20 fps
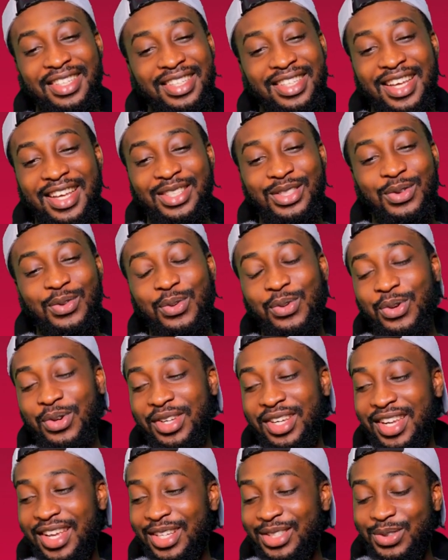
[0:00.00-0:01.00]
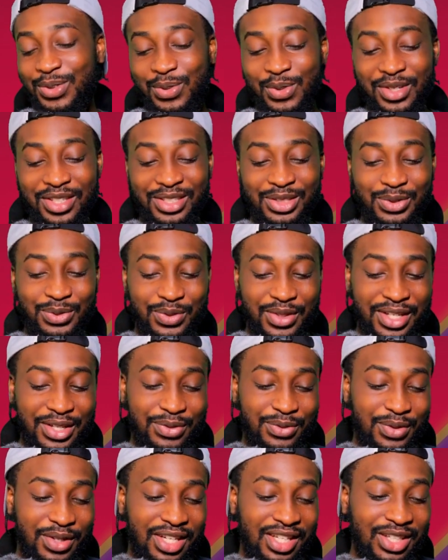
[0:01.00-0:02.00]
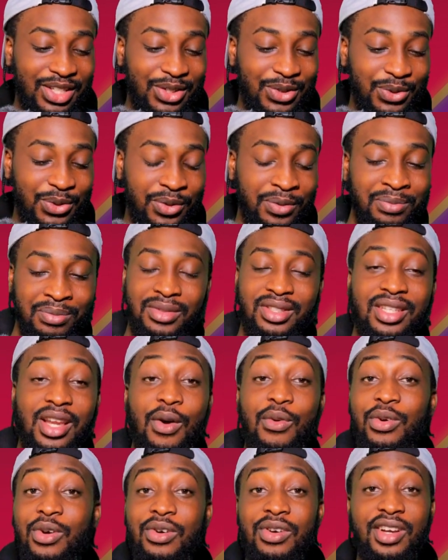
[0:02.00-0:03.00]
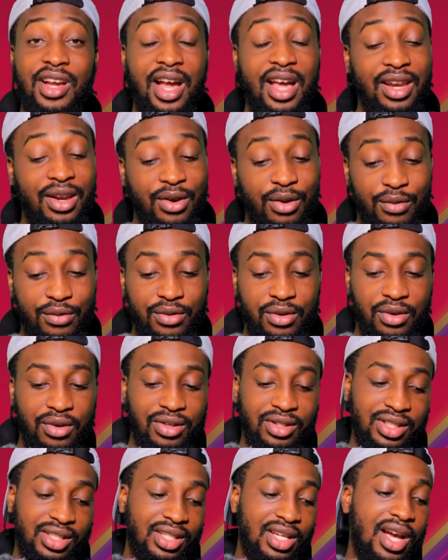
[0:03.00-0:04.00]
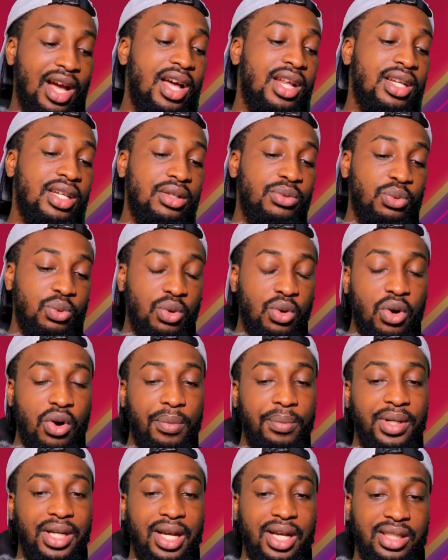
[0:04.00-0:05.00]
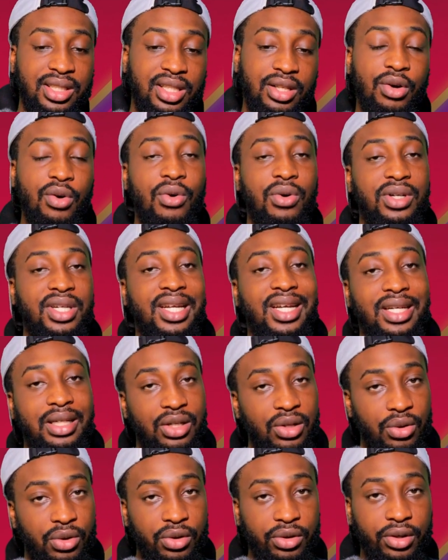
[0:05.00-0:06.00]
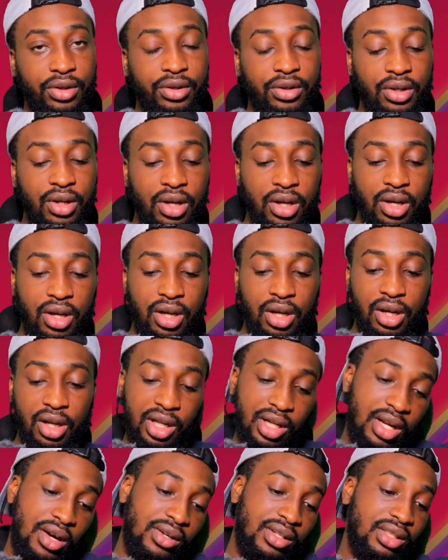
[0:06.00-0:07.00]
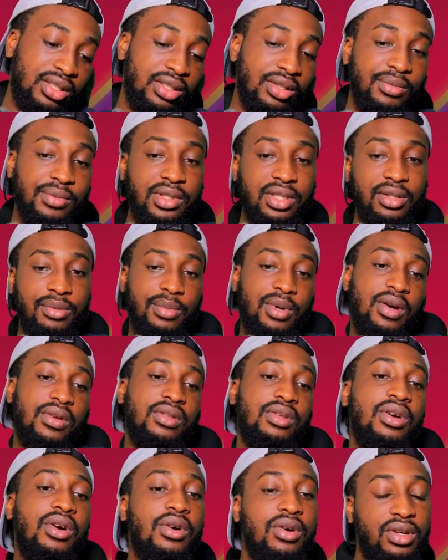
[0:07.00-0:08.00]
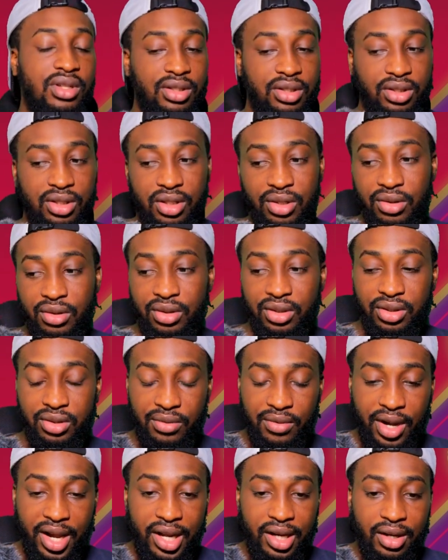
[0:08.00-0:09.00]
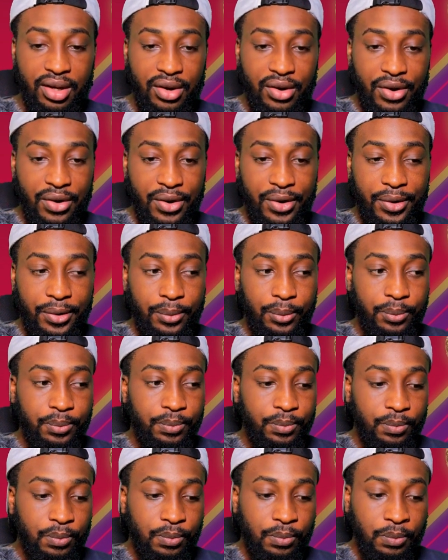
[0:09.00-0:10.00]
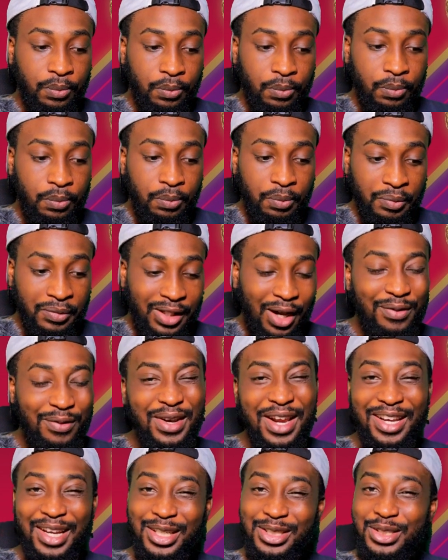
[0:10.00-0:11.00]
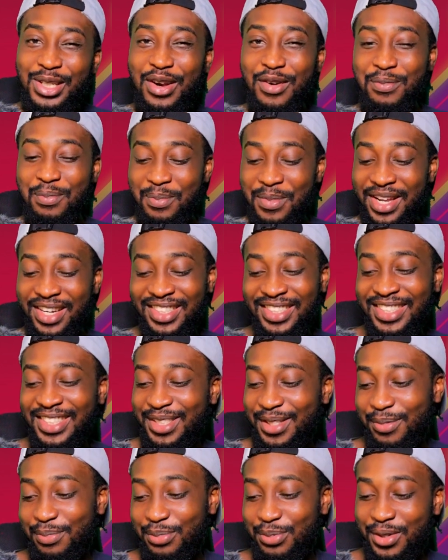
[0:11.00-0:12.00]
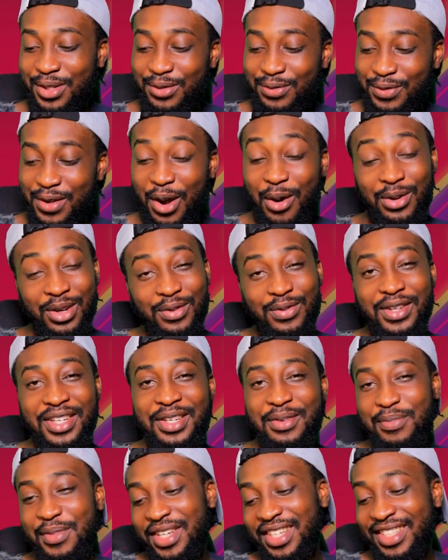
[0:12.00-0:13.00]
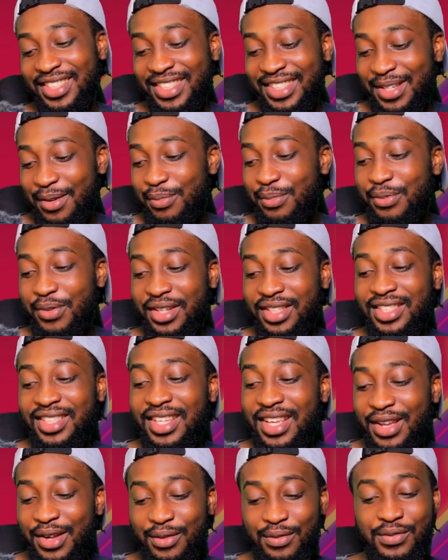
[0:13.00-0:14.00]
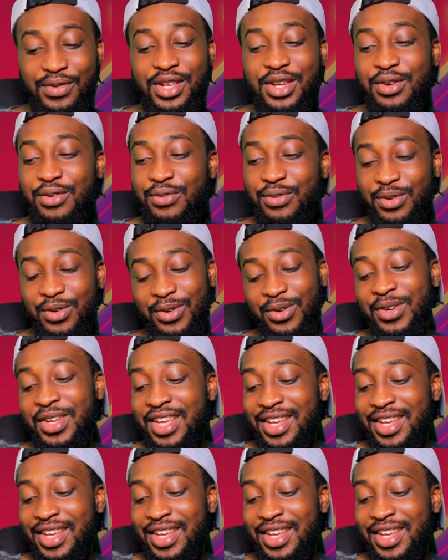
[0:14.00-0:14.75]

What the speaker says: That squad is really, really good. Now we've got Ghana, of course. Ghana will come in as the underdog. Now there's something about the underdogs, right? I feel like I should have made a separate video. I'll definitely make a separate video for,